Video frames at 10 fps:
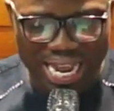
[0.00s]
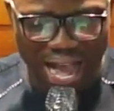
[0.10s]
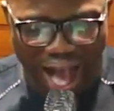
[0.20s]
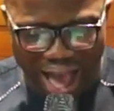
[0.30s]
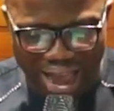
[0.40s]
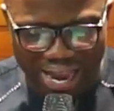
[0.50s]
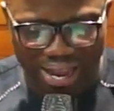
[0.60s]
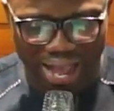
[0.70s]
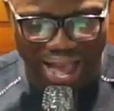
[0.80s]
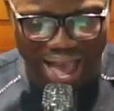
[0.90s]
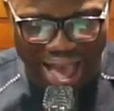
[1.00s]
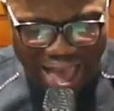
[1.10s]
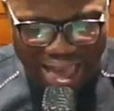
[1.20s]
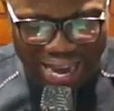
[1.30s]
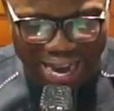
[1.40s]
I
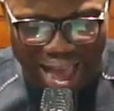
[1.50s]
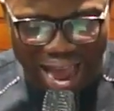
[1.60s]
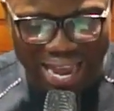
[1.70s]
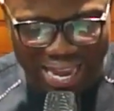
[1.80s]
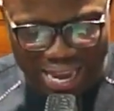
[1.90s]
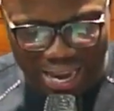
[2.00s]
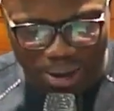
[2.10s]
L I A.